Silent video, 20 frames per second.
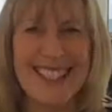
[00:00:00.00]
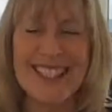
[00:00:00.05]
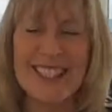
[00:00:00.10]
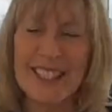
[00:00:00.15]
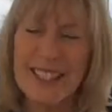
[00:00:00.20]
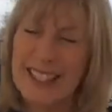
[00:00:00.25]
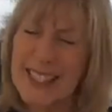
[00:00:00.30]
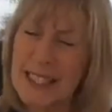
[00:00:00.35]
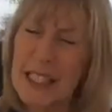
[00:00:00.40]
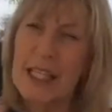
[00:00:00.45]
Just
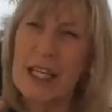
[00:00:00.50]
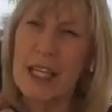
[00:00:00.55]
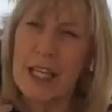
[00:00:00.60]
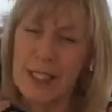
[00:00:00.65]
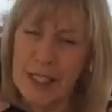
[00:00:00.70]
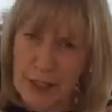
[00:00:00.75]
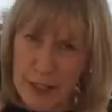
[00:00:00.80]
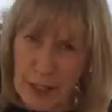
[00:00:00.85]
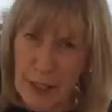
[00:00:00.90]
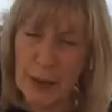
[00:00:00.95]

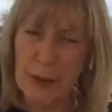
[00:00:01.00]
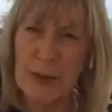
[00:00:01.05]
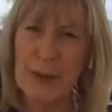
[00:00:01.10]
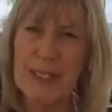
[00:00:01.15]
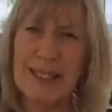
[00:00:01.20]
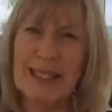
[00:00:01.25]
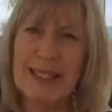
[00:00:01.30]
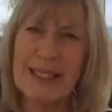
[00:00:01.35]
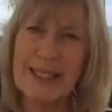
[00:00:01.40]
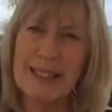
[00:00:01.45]

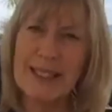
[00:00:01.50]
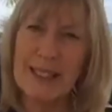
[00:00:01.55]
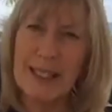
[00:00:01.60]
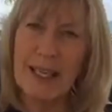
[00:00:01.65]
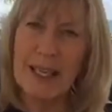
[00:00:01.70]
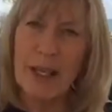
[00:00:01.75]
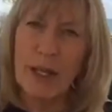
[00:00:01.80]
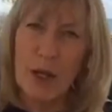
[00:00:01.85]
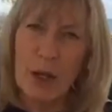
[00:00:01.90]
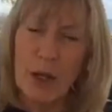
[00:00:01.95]
notice
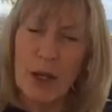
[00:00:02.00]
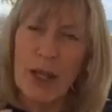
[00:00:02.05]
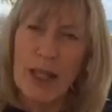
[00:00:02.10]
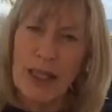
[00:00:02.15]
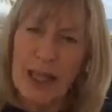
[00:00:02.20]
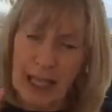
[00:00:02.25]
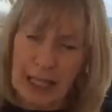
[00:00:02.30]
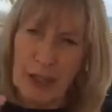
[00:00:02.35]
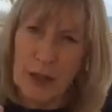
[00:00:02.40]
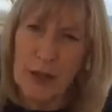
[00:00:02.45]

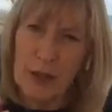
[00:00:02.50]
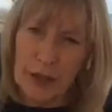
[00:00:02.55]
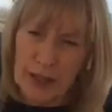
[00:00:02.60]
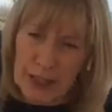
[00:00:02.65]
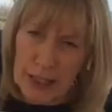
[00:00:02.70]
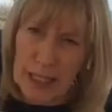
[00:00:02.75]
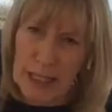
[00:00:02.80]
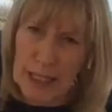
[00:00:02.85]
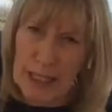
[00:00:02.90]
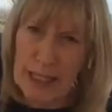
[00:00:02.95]
that you're
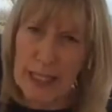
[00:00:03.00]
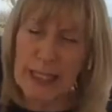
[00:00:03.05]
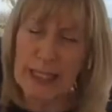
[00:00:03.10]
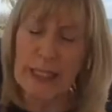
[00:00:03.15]
thinking.